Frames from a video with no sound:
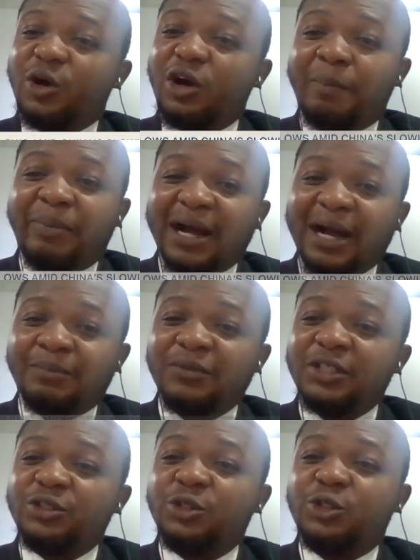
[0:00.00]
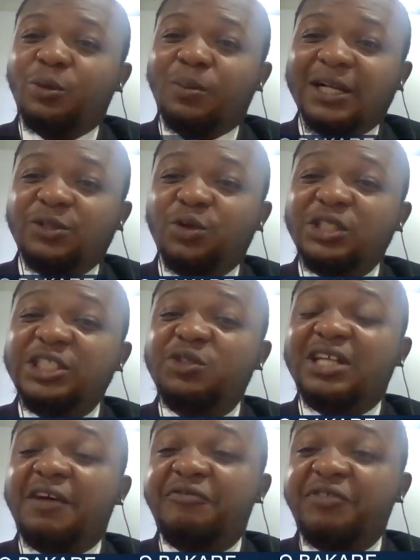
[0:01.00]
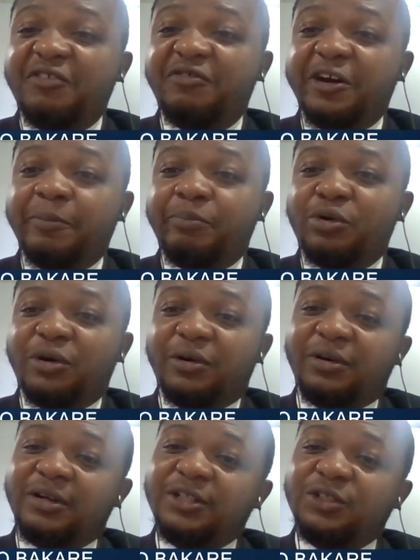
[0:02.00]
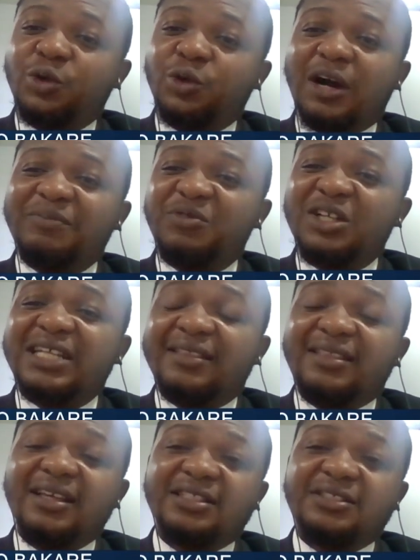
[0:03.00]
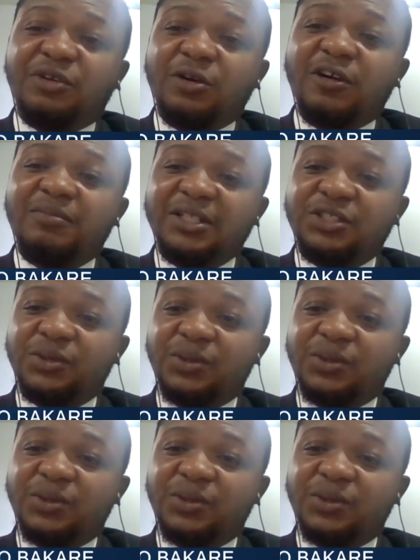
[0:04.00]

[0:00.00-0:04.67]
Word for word: oil palm to tomato. Okay. Yields are very, very poor. So um, those are things for mm. government to